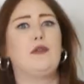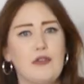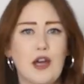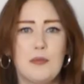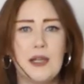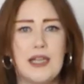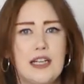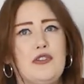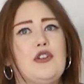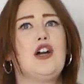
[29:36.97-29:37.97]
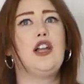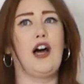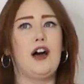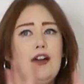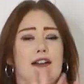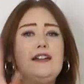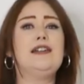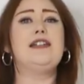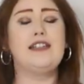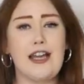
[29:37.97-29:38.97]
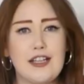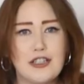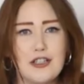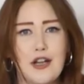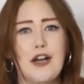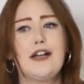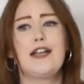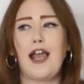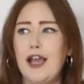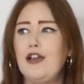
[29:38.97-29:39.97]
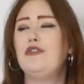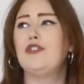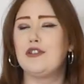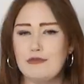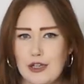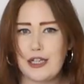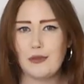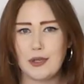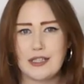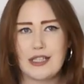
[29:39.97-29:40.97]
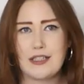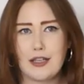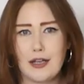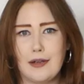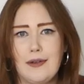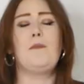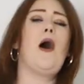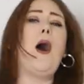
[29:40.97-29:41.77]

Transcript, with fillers: it with a completely different colour. Yes, you could if you really wanted to, but